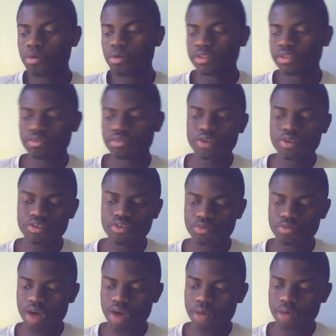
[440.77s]
about the creature
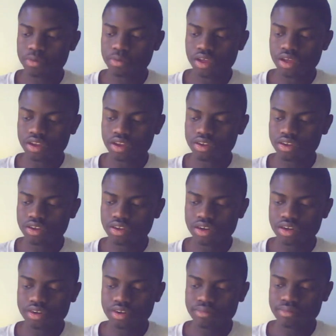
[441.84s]
swap and
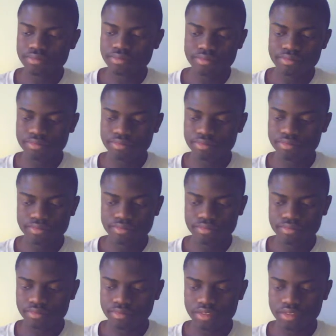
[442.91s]

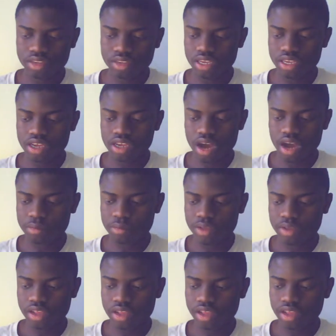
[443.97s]
the econ
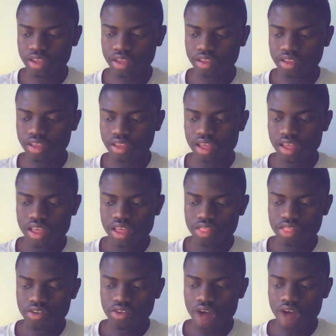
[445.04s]
play. Like,
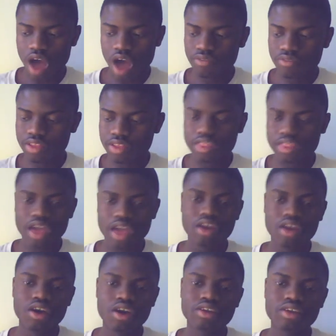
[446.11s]
there are obvious tech
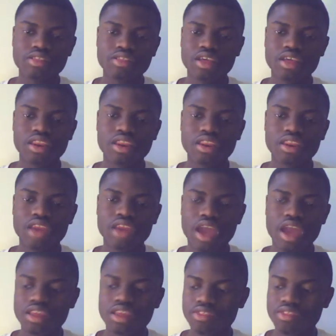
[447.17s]
cards in
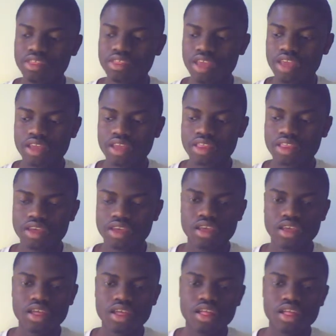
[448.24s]
any of these decks. Like,
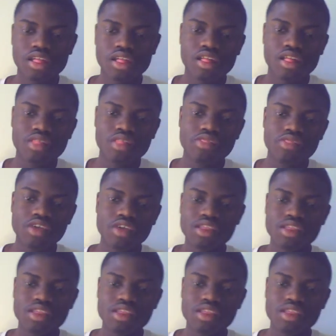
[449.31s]
these